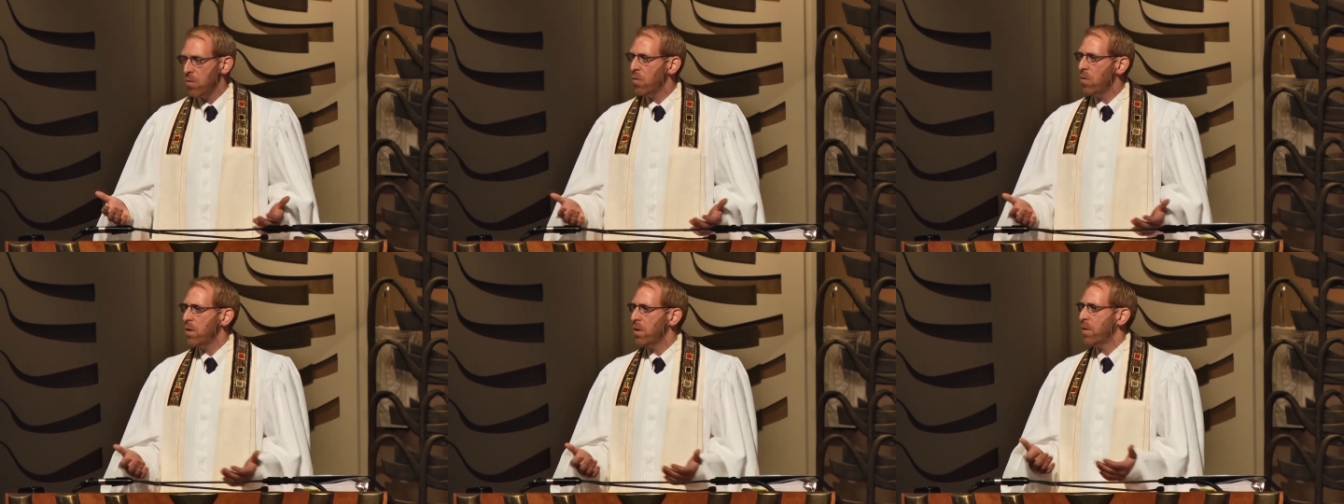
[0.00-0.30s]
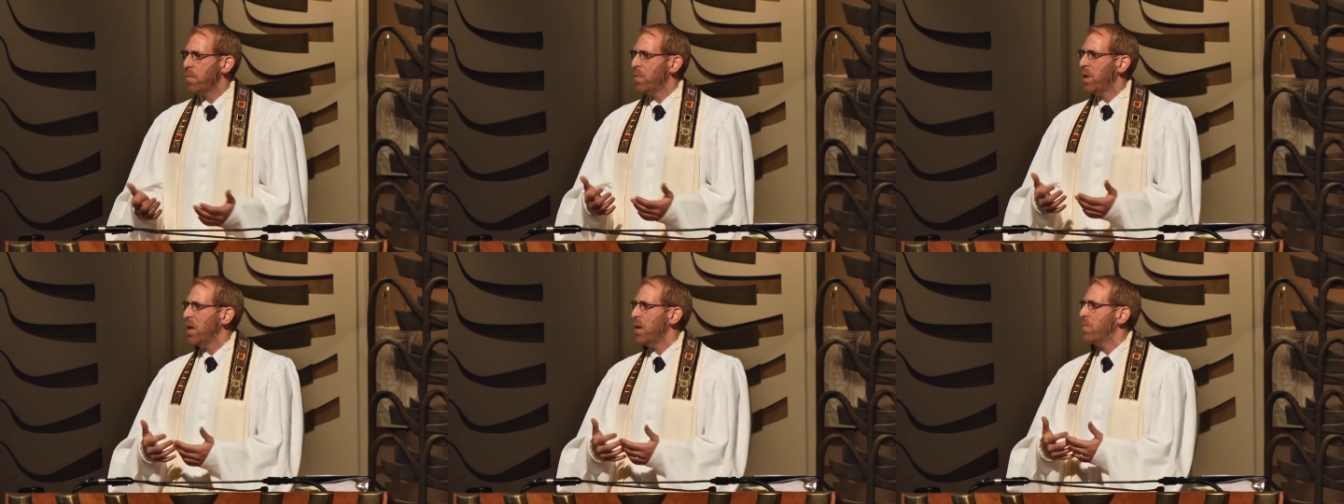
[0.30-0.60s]
Who are
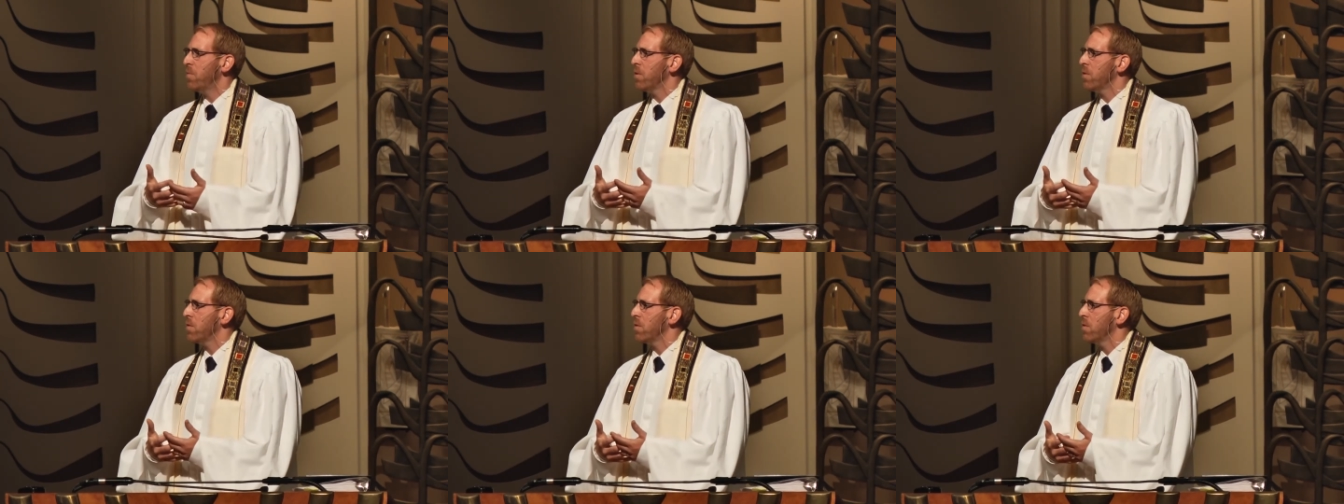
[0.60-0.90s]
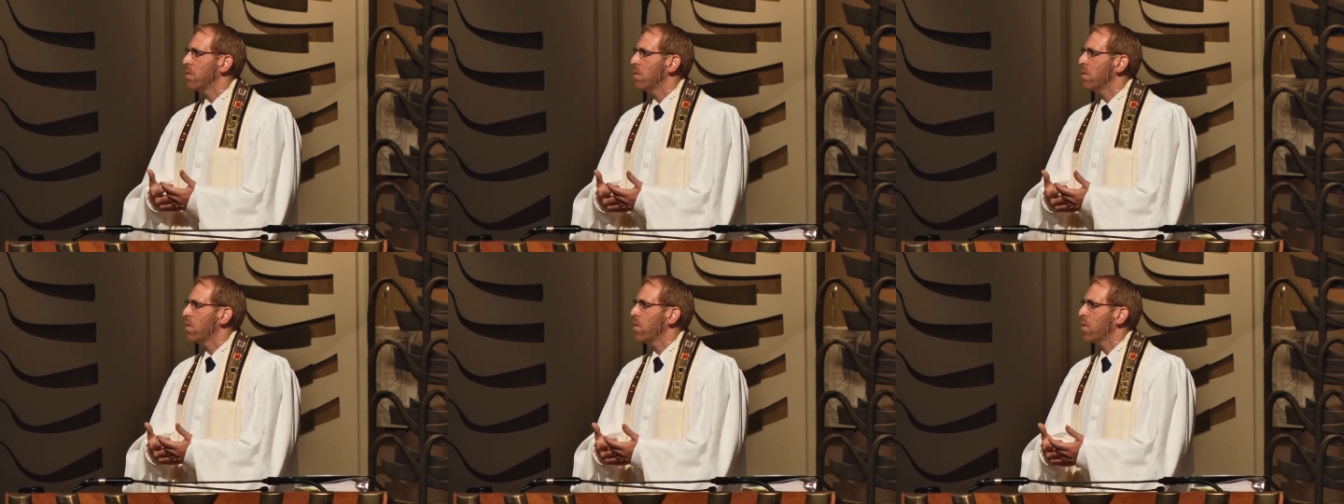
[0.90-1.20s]
the people
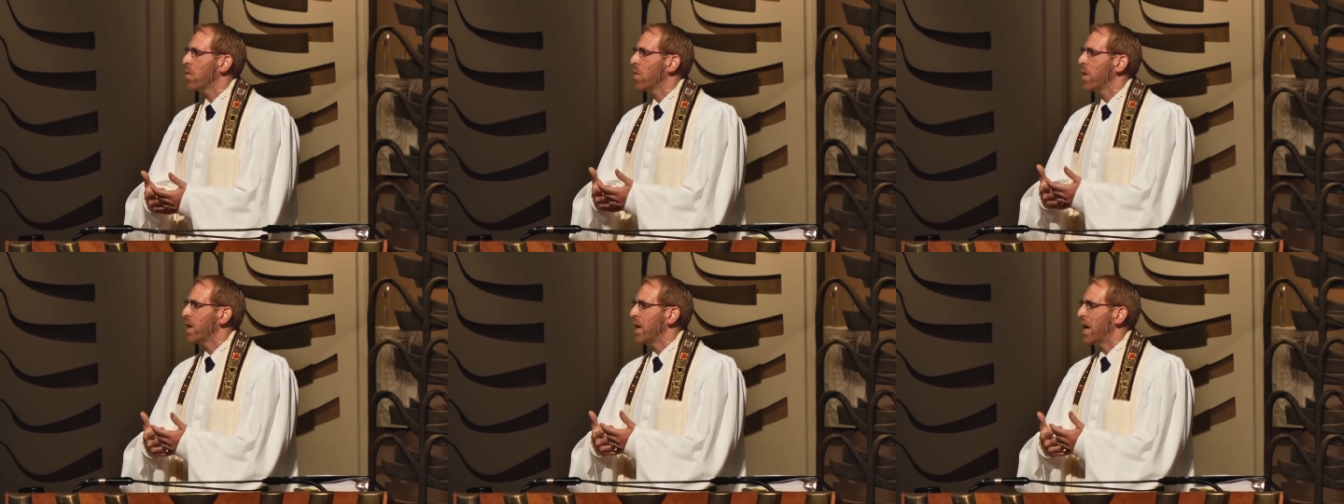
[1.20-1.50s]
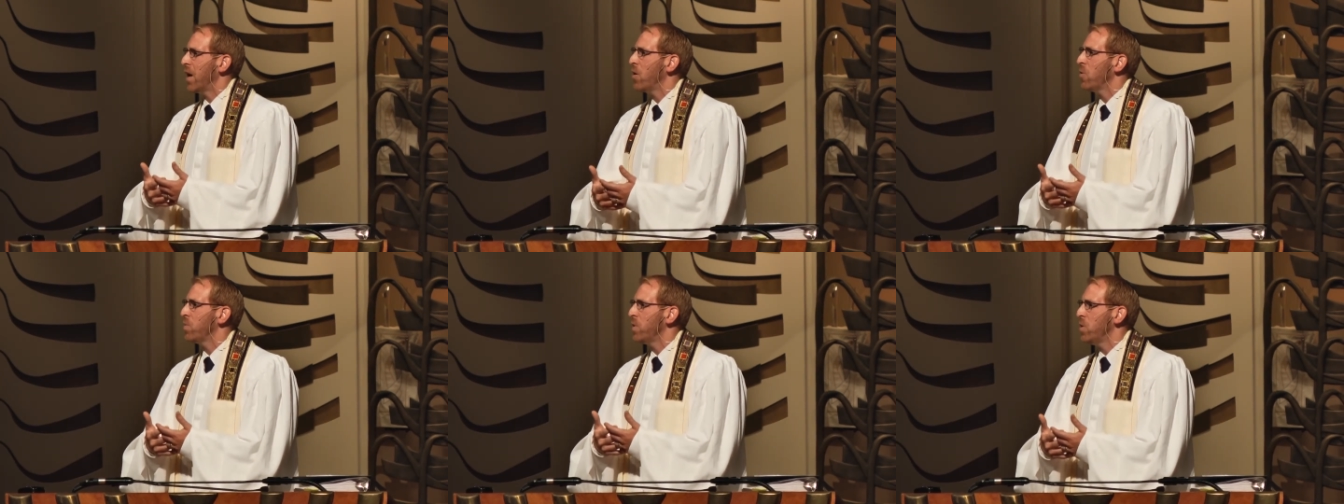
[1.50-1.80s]
who are going
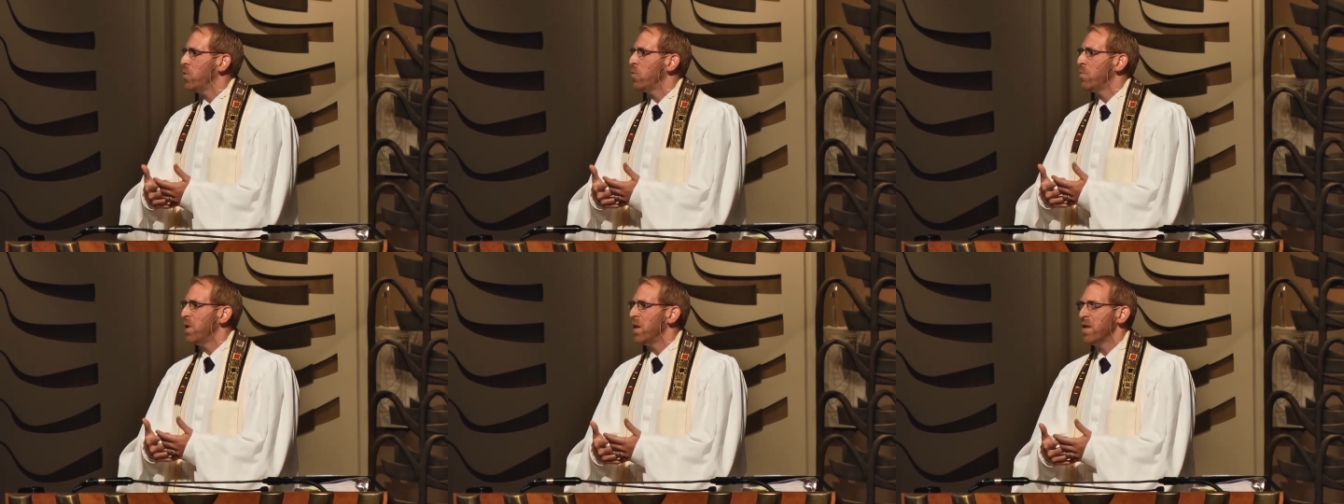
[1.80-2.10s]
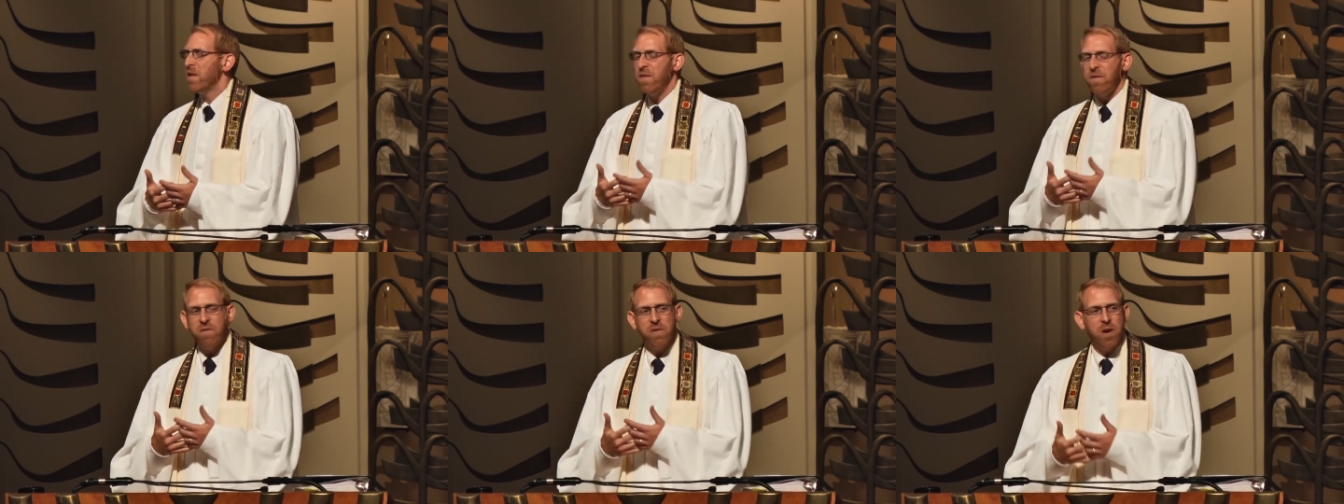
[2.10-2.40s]
to help you
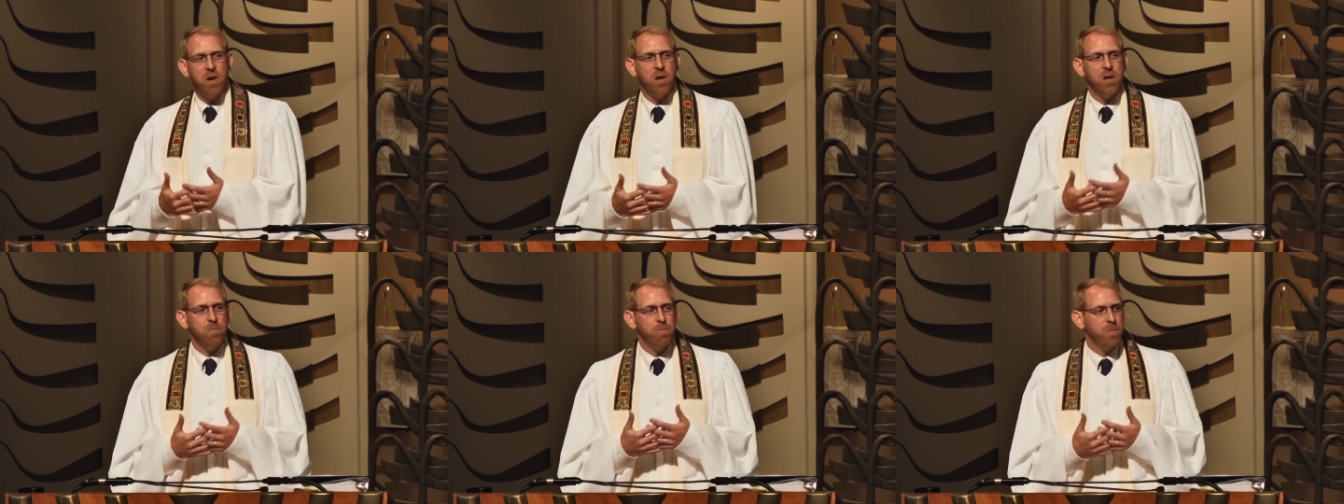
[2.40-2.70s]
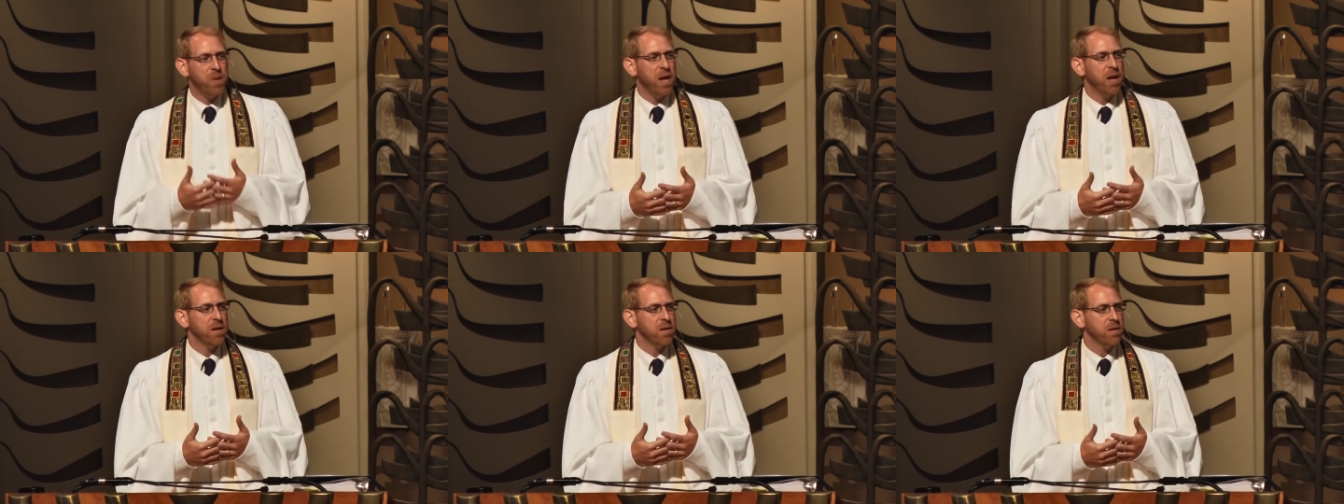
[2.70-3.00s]
be the very
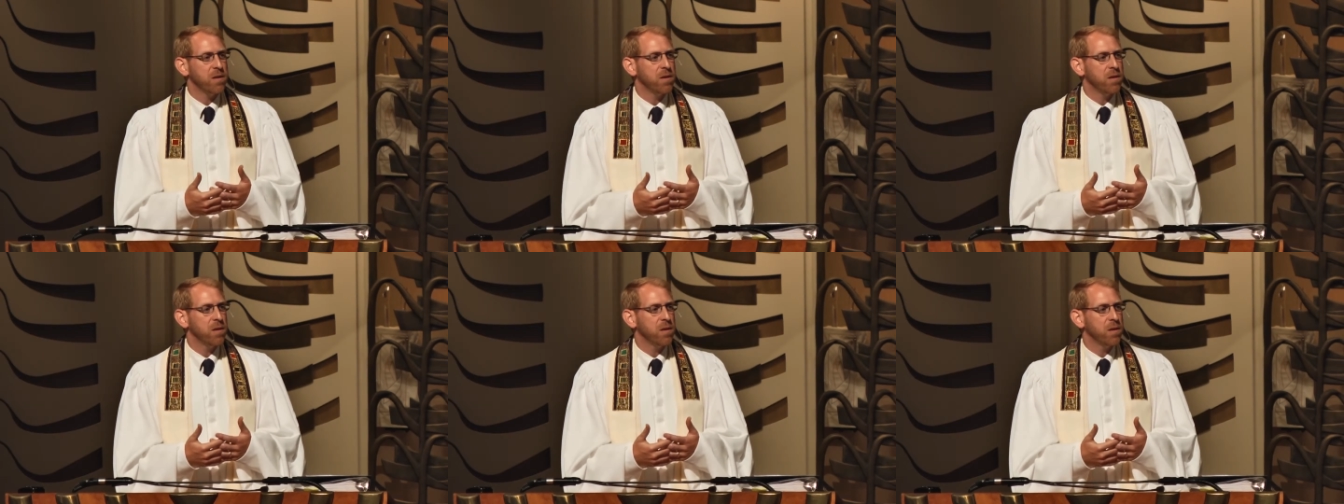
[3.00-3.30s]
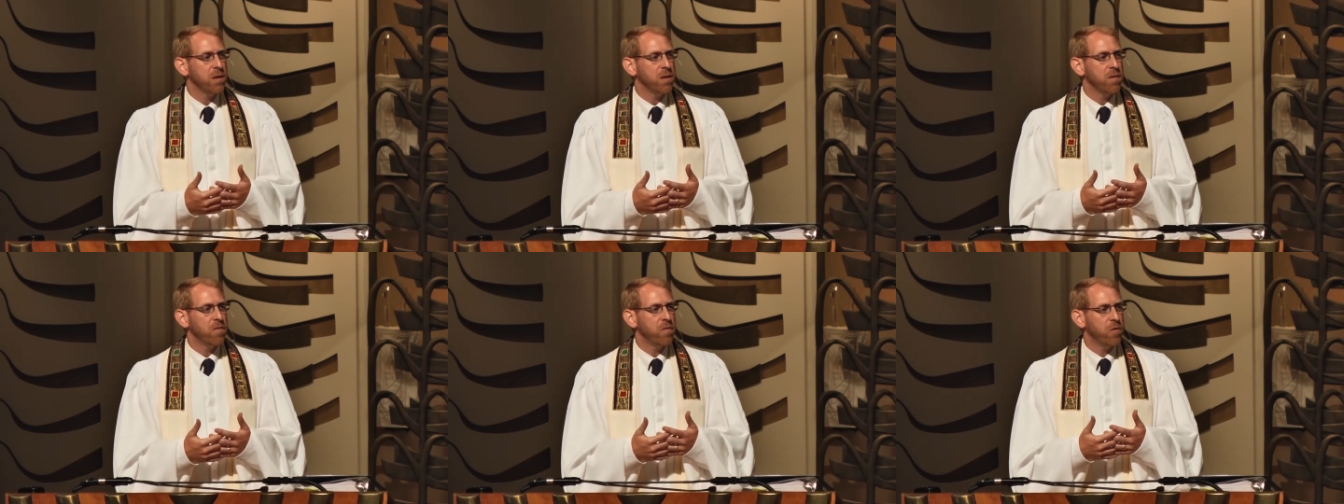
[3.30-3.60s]
best
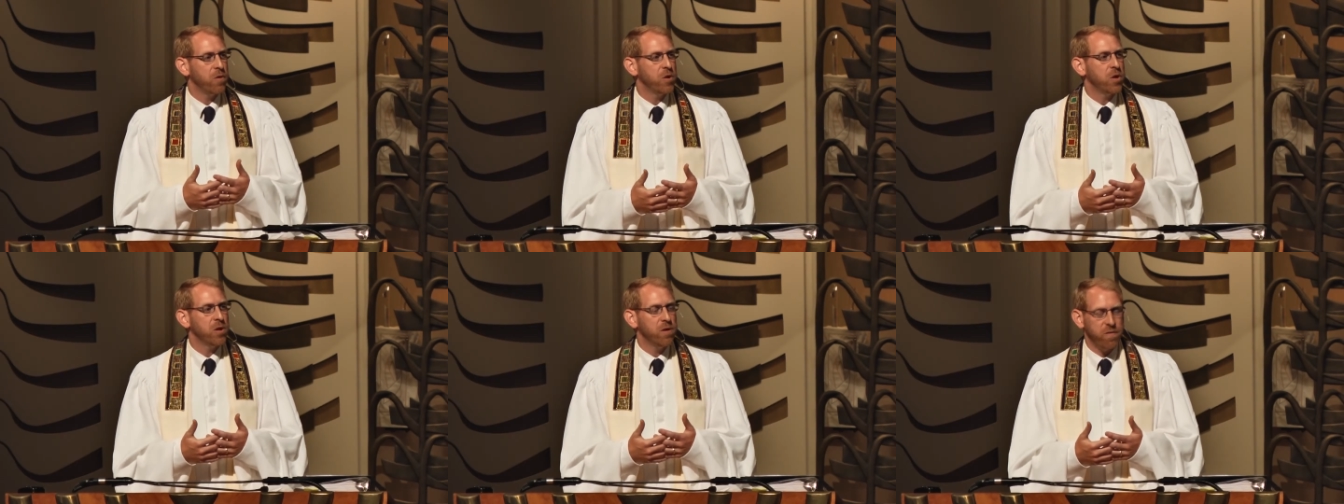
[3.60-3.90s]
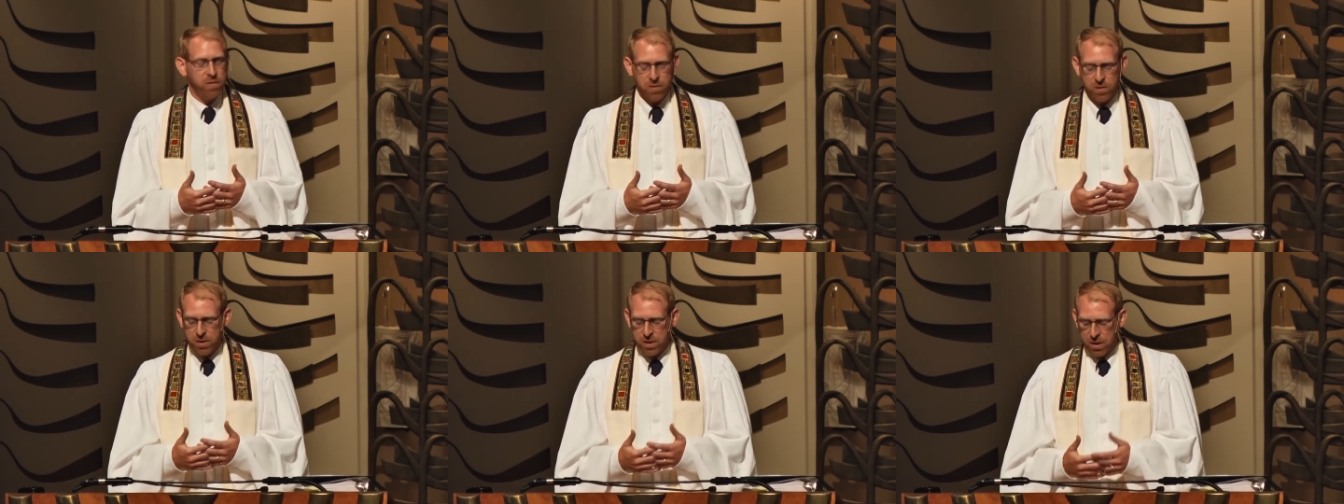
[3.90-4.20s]
version
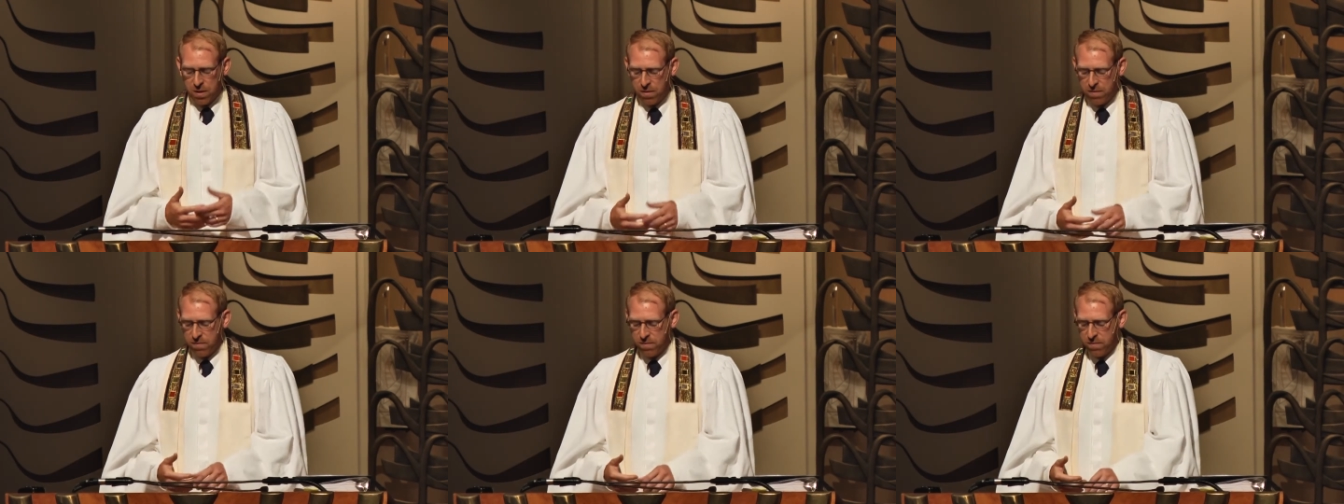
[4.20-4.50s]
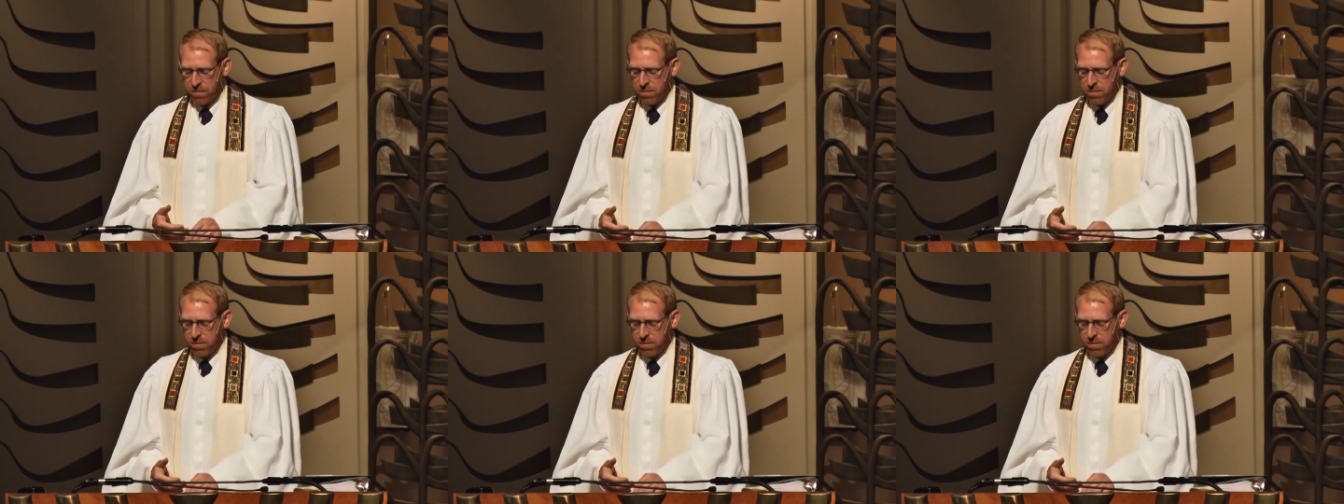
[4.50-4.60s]
of yourself?